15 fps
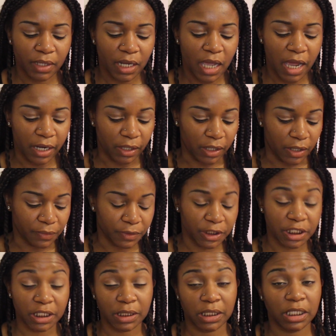I don't know.
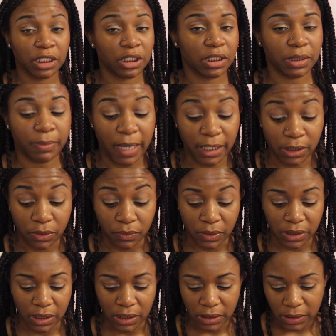It's just my 2
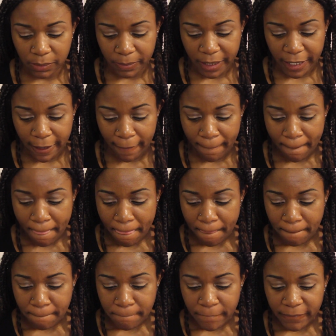cents, but
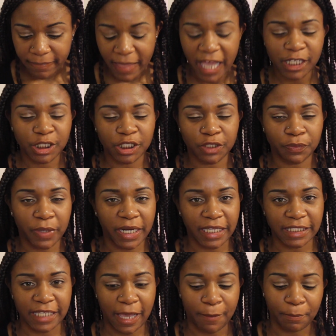that's just one
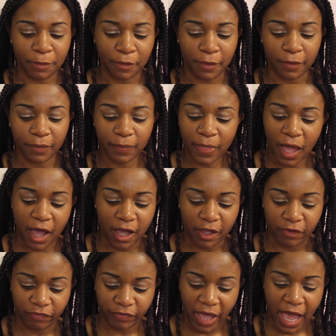example
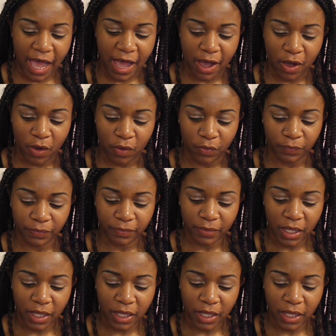of how